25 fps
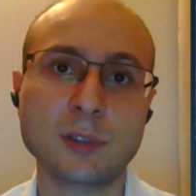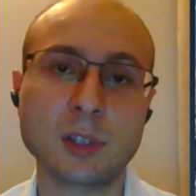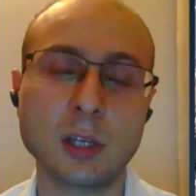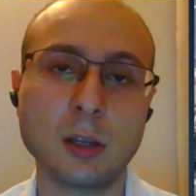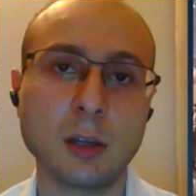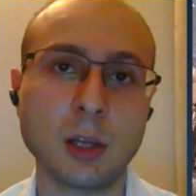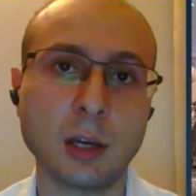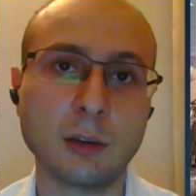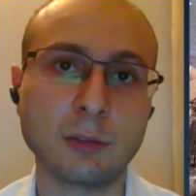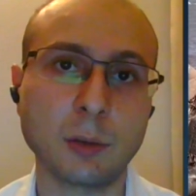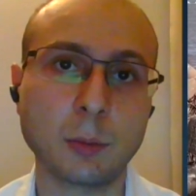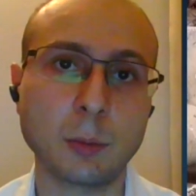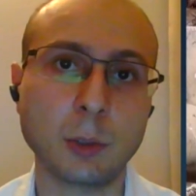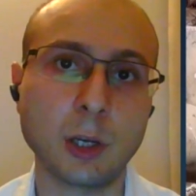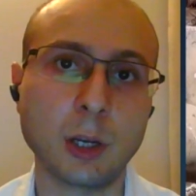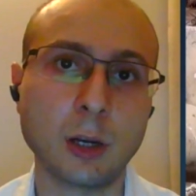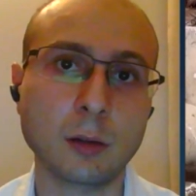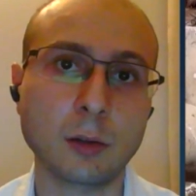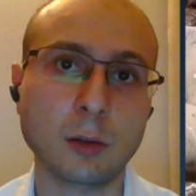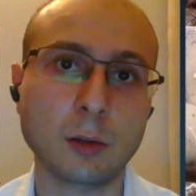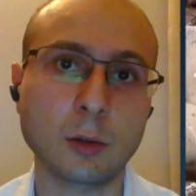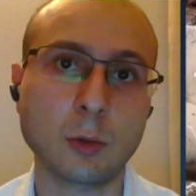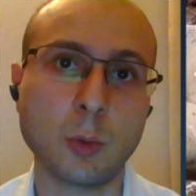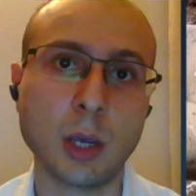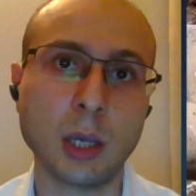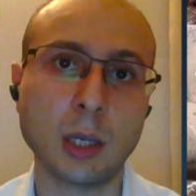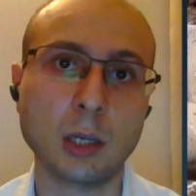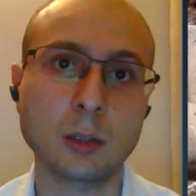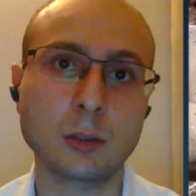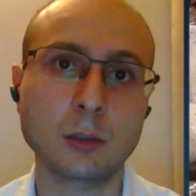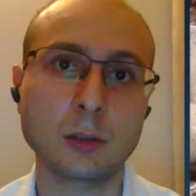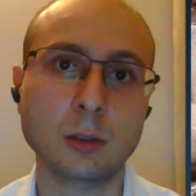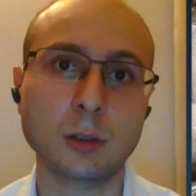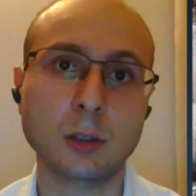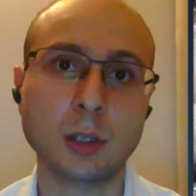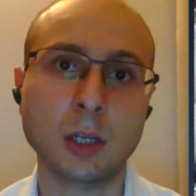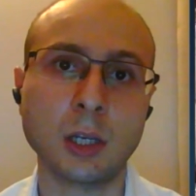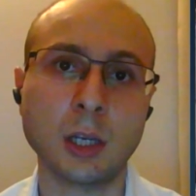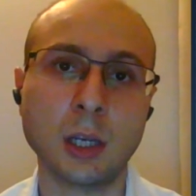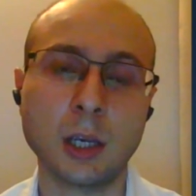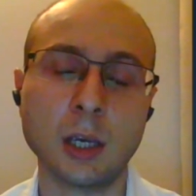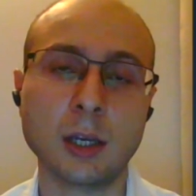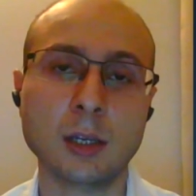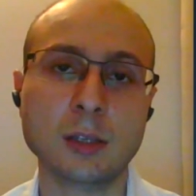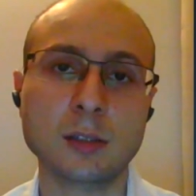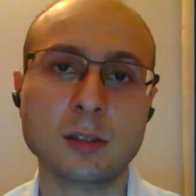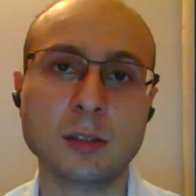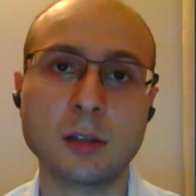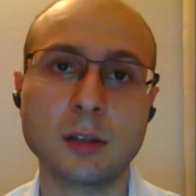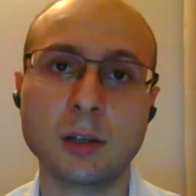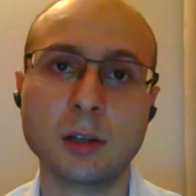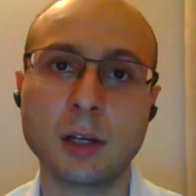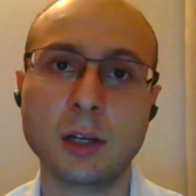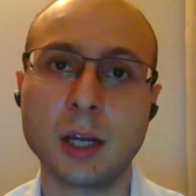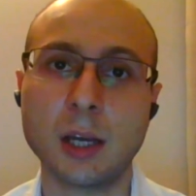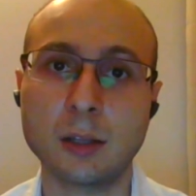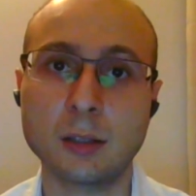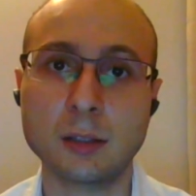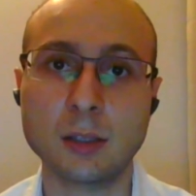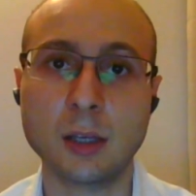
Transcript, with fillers: seen that from the earthquake in Turkey and Syria,